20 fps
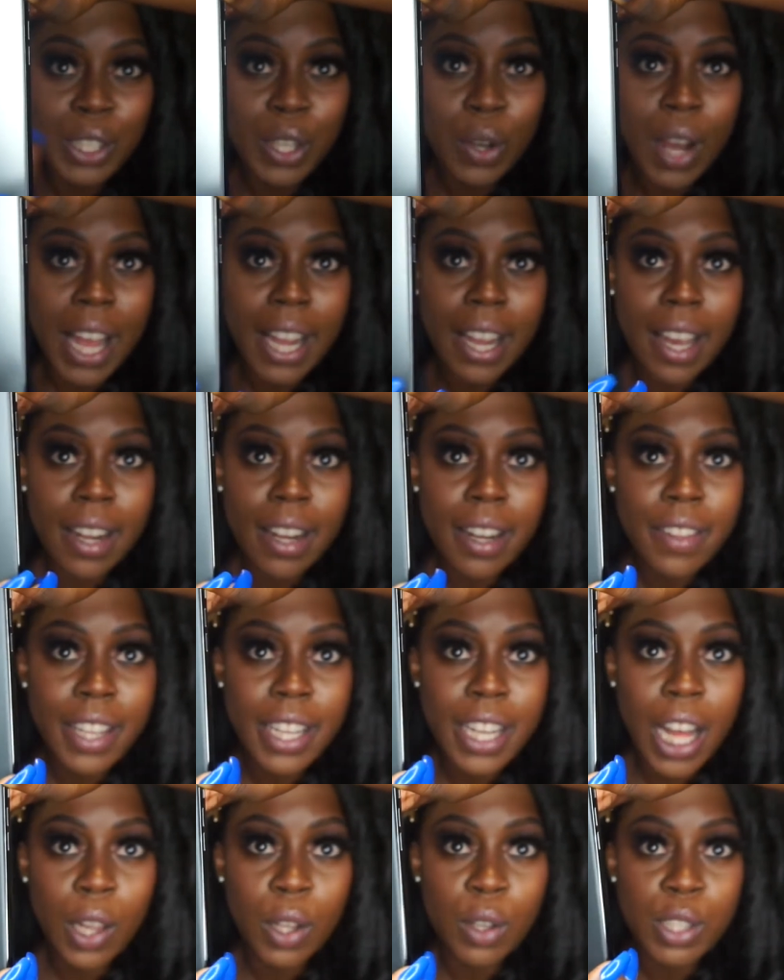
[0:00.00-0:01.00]
So I got it in
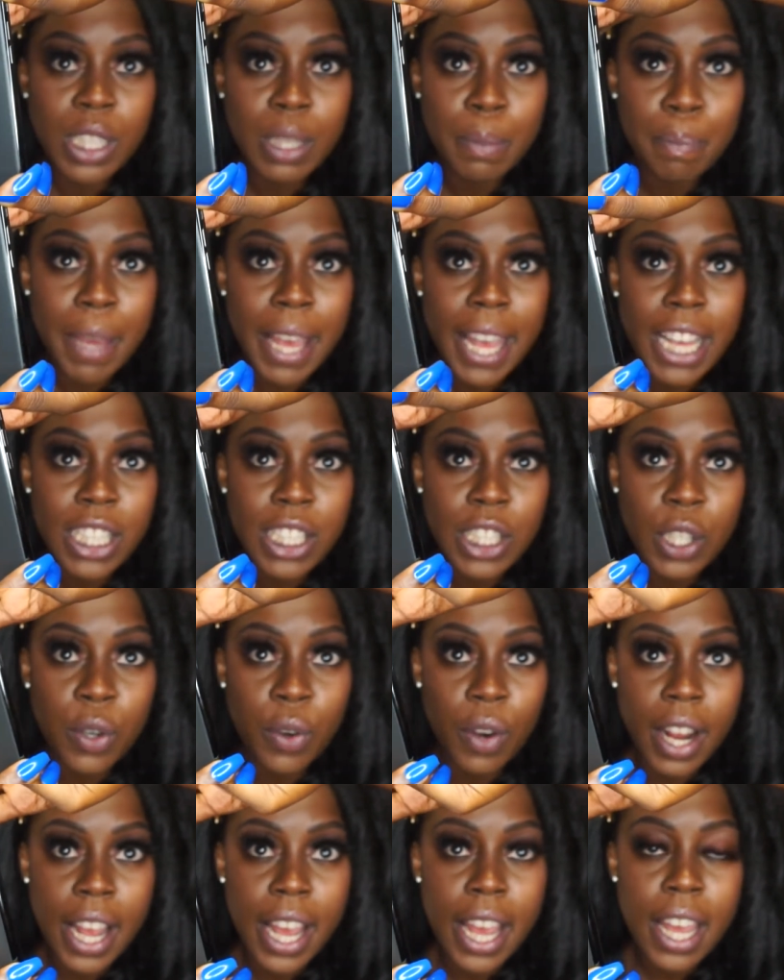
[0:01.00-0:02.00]
the color Space
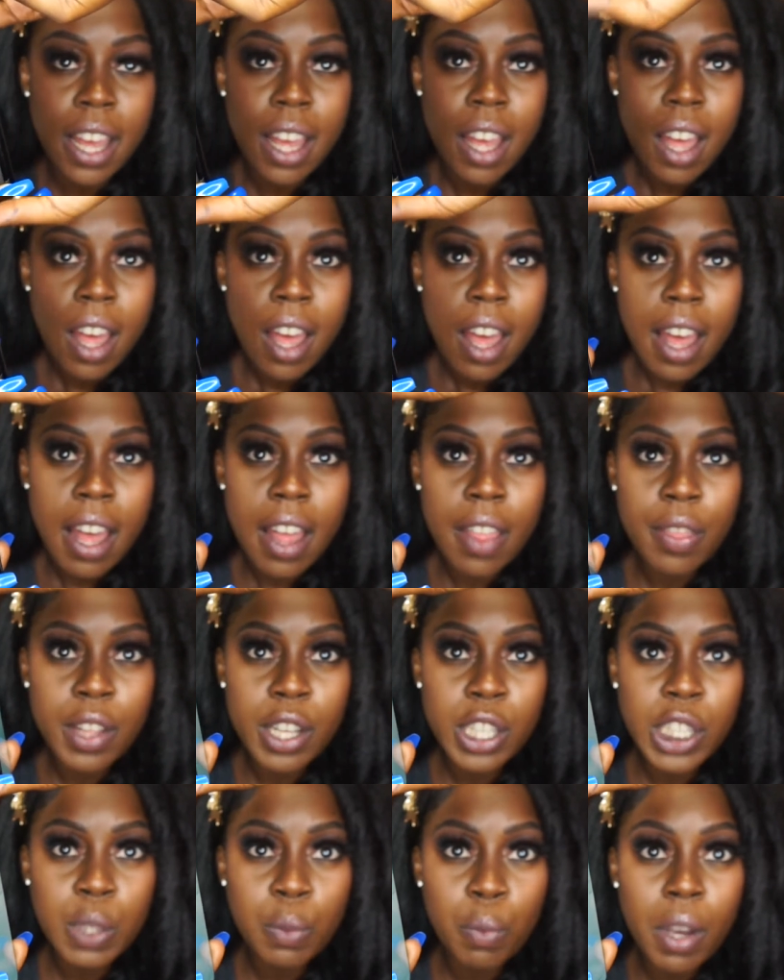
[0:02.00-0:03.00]
Gray, and
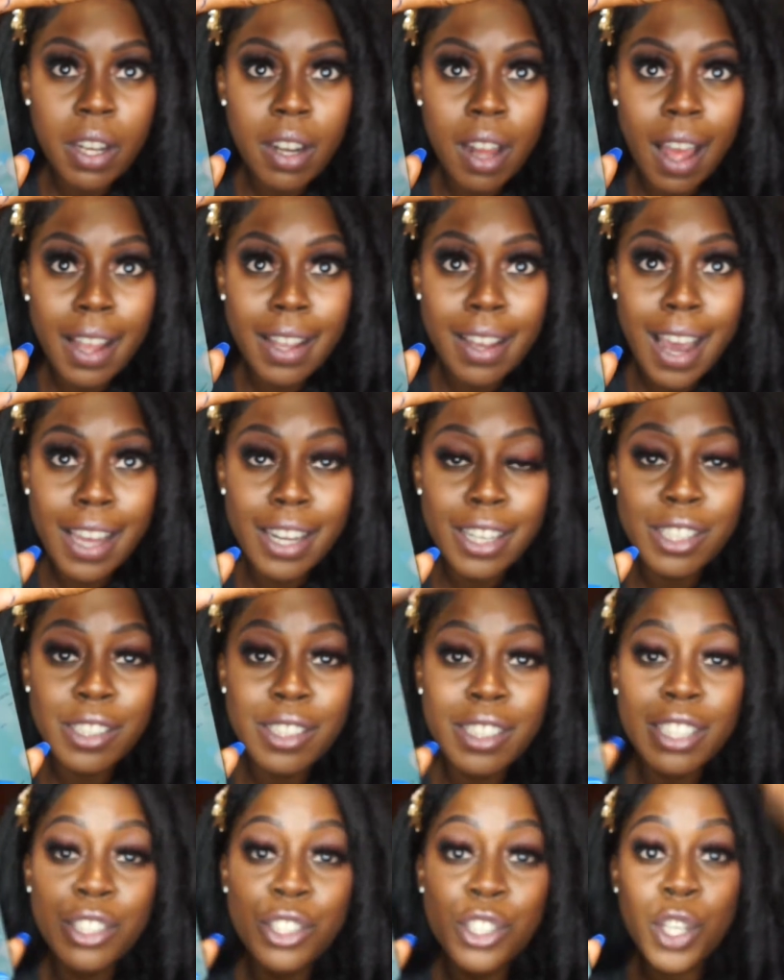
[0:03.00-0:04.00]
this one I got
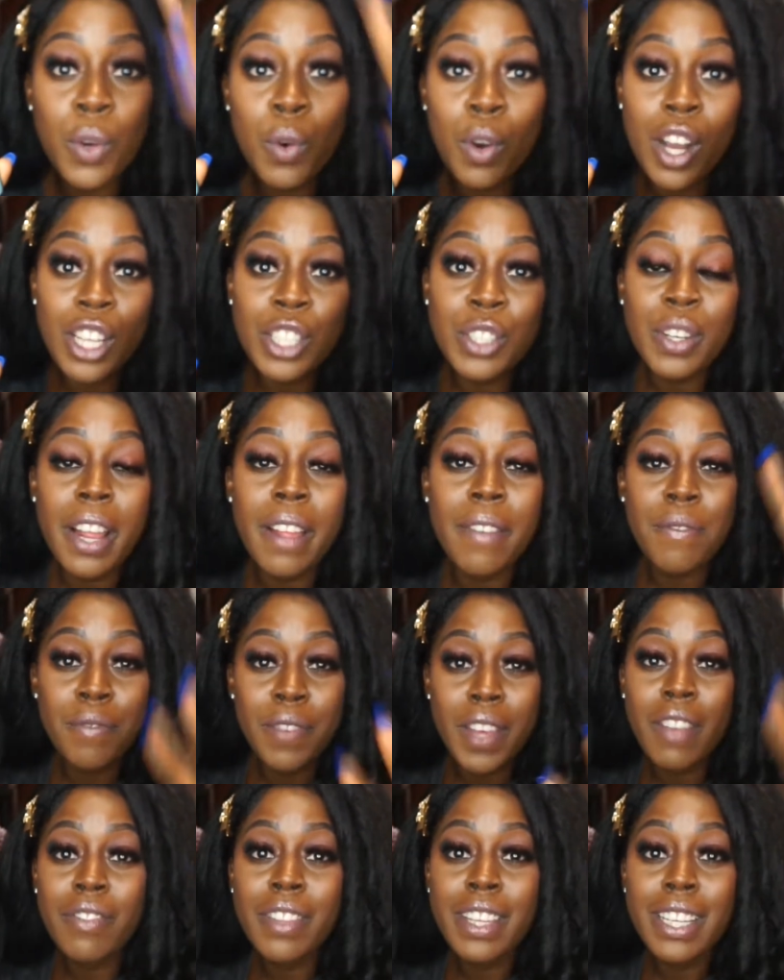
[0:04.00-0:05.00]
in
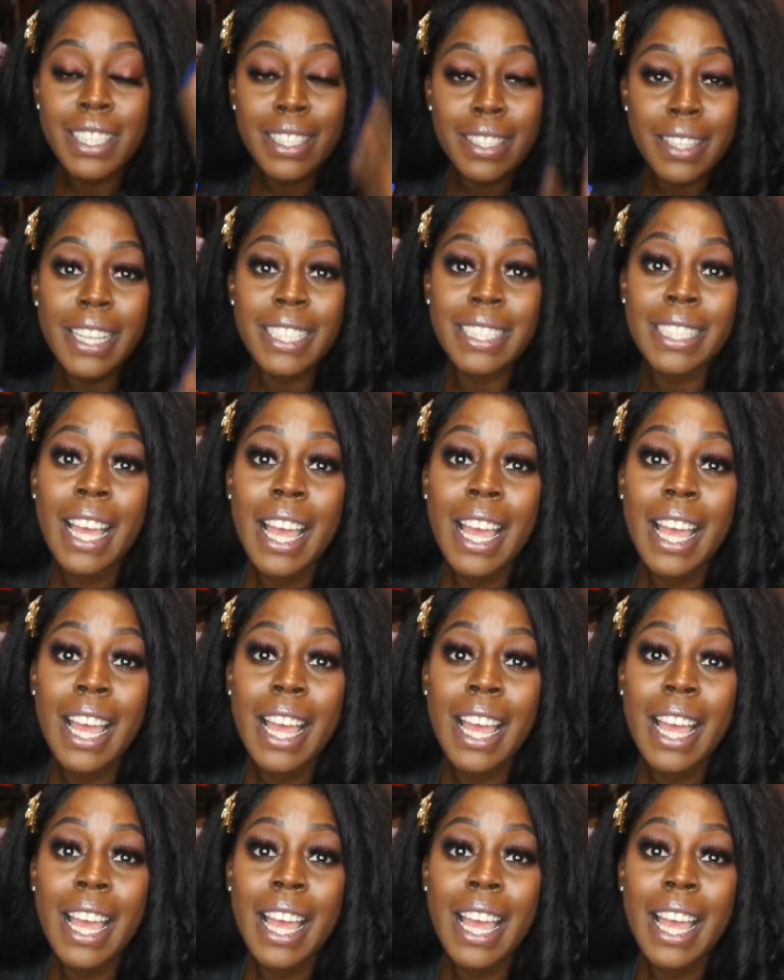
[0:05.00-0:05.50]
256